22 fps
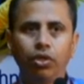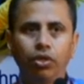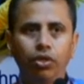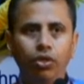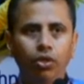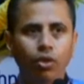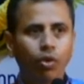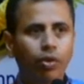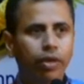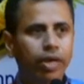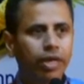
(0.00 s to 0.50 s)

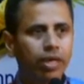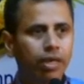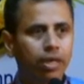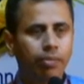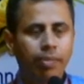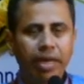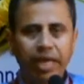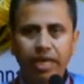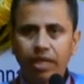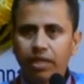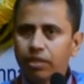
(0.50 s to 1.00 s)
You look at
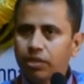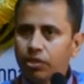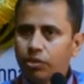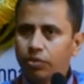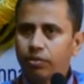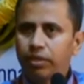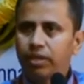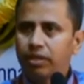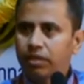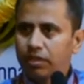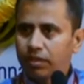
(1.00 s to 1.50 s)
American
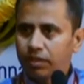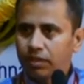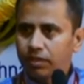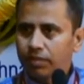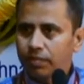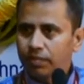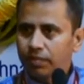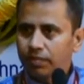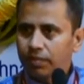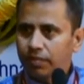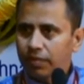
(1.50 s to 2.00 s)
students,
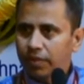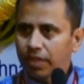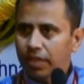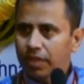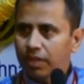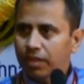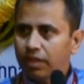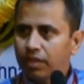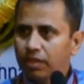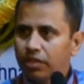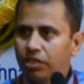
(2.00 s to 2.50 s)

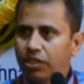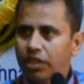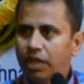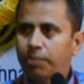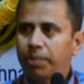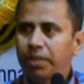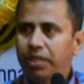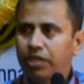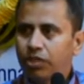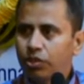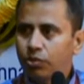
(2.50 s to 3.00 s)

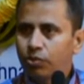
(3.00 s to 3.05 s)
Japanese